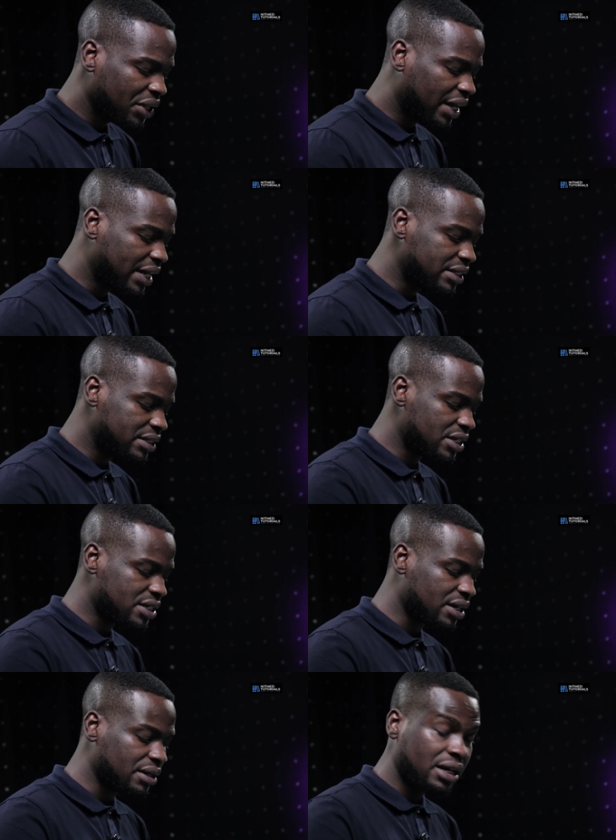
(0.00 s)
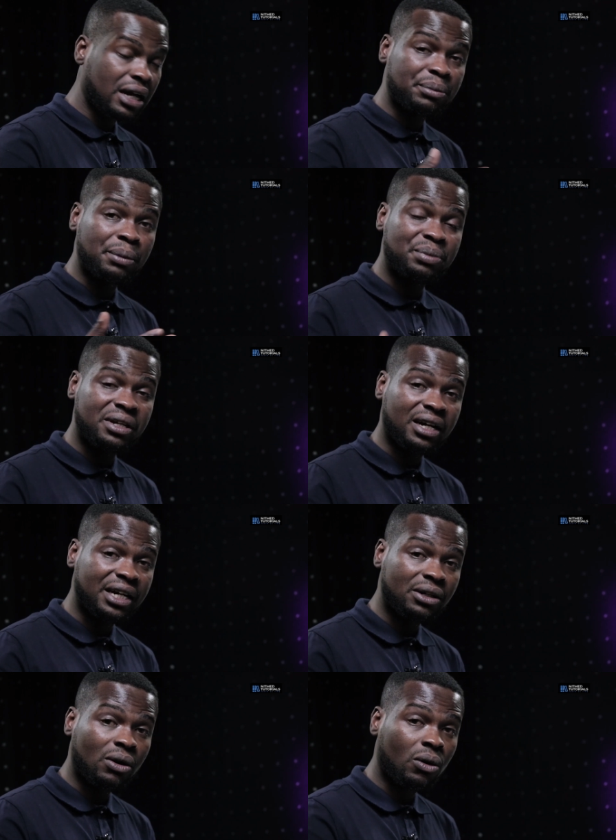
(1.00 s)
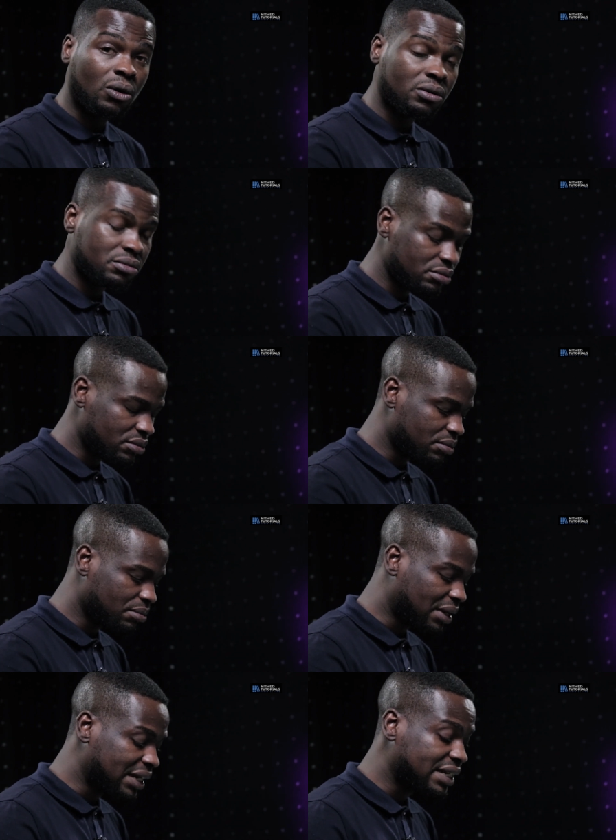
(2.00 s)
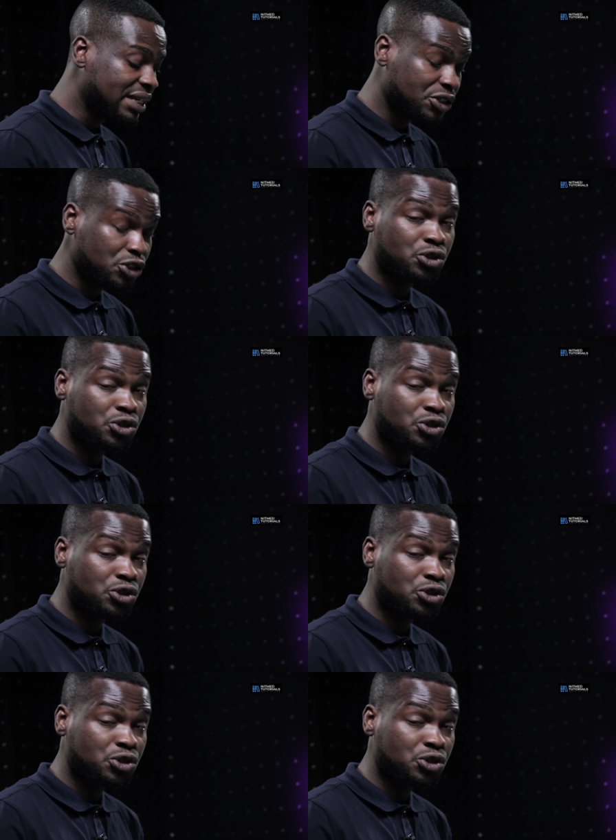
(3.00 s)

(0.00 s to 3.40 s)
and these can be benign or malignant.